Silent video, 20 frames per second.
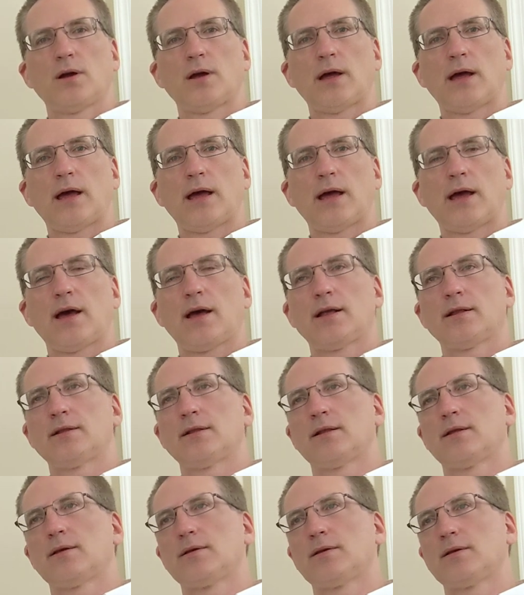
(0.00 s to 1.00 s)

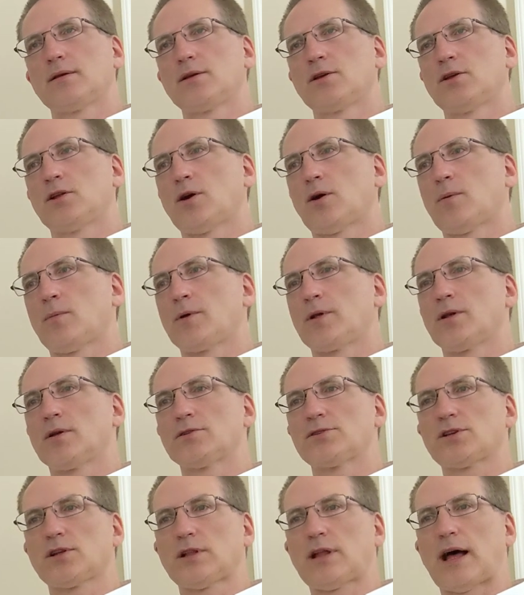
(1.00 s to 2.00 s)
and you know i mean
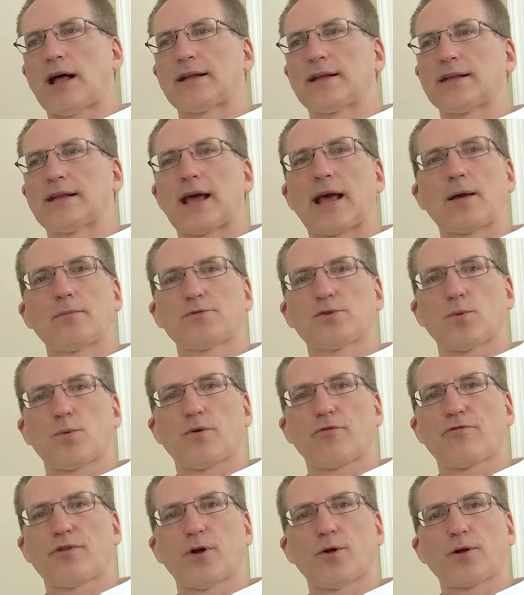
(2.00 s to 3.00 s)
there's a lot of names that
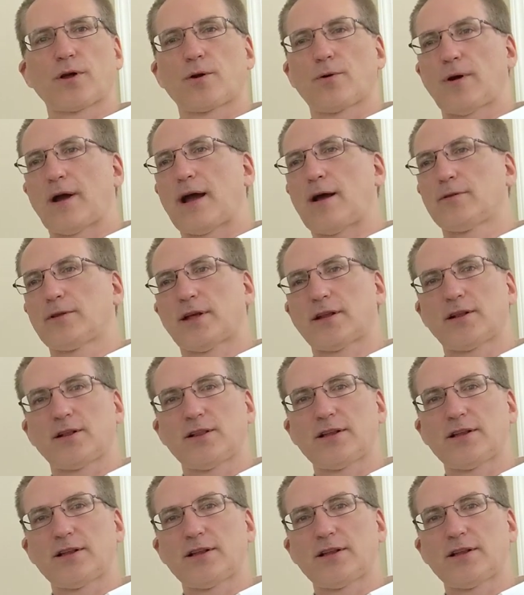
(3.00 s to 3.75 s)
were floating around on the